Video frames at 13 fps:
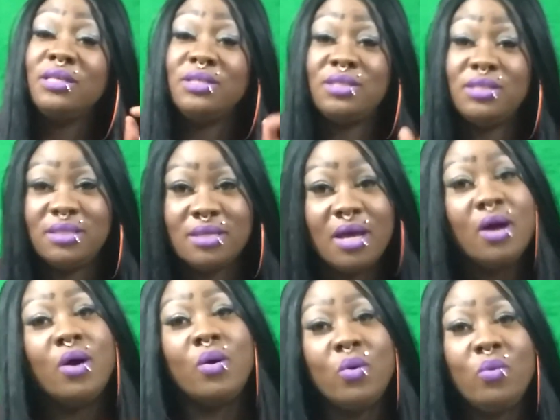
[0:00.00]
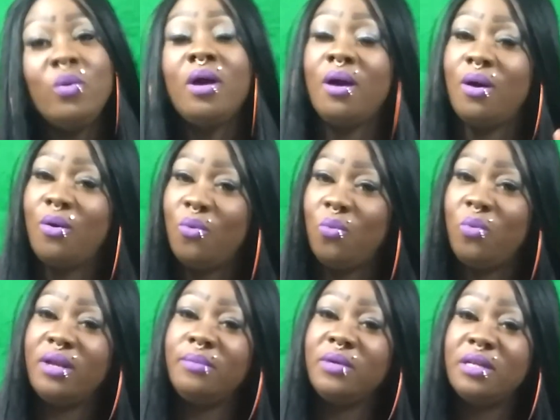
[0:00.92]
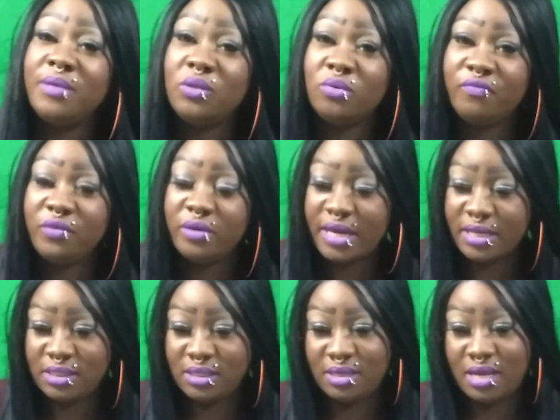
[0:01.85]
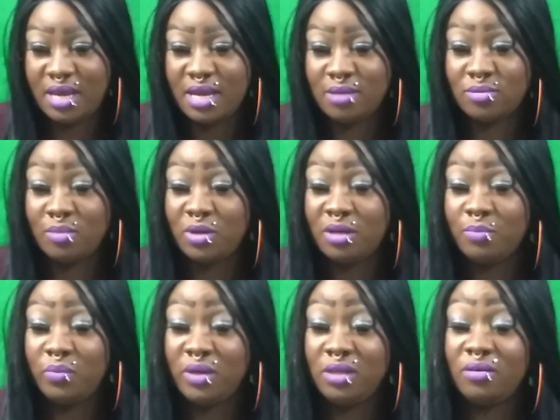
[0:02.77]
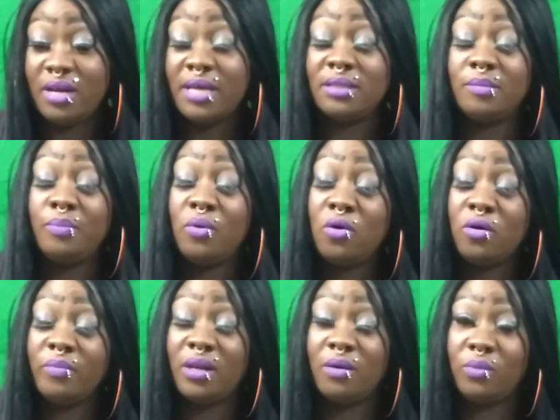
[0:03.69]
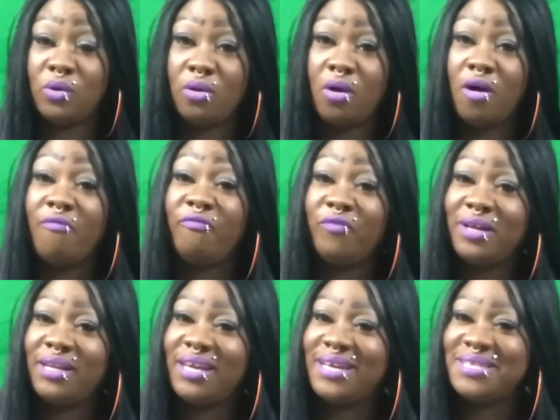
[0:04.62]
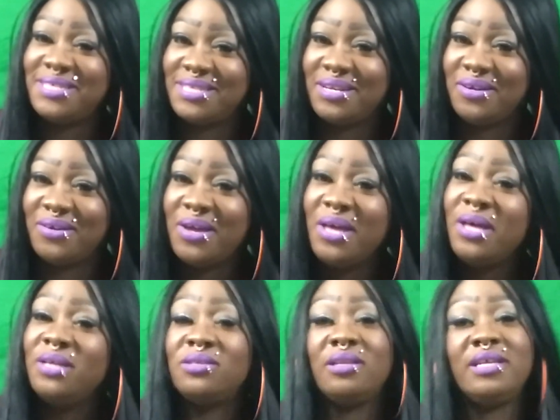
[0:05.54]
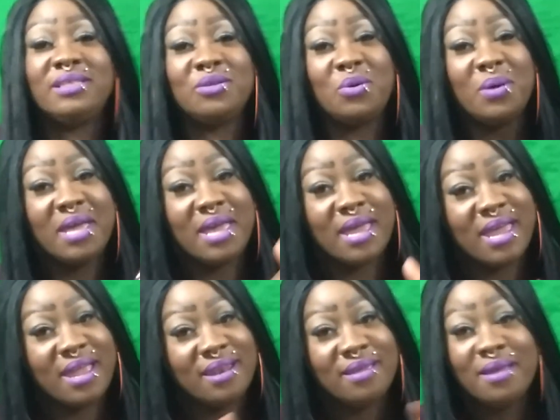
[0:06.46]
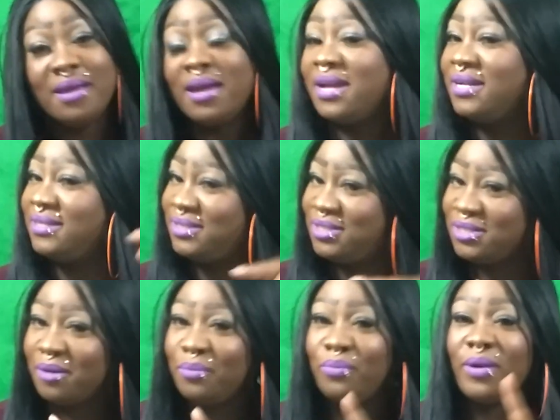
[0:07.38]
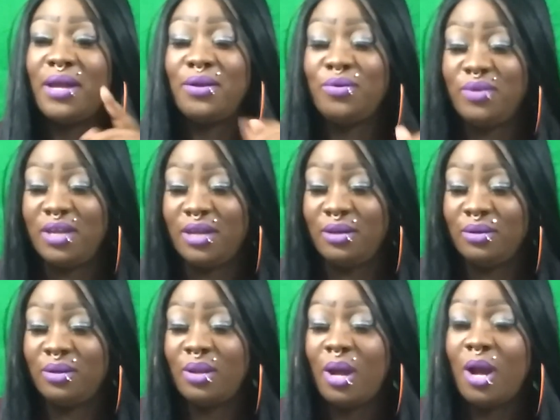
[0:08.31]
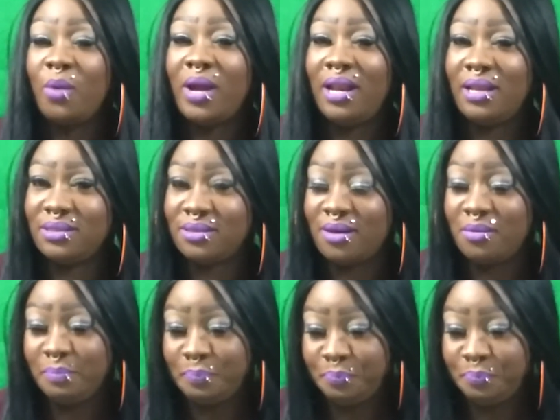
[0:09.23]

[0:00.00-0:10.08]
So, what I'm going to be doing for you guys today is I'm going to be reading you guys a poem that I wrote called Front and Center. So, let's go ahead and jump right on in. All right, let's go.